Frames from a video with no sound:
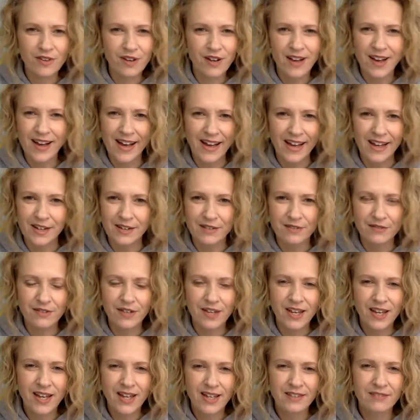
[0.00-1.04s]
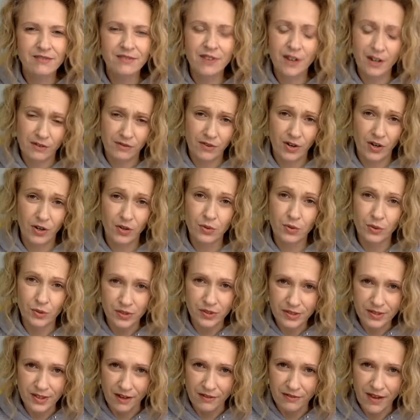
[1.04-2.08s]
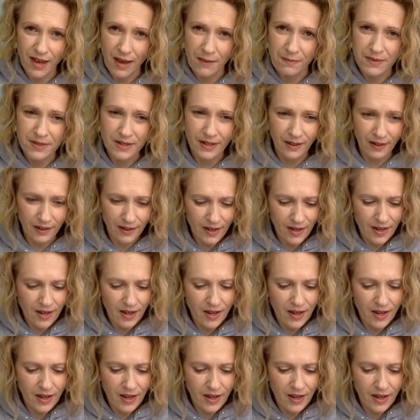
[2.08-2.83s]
hive. Very, very cool stuff happening.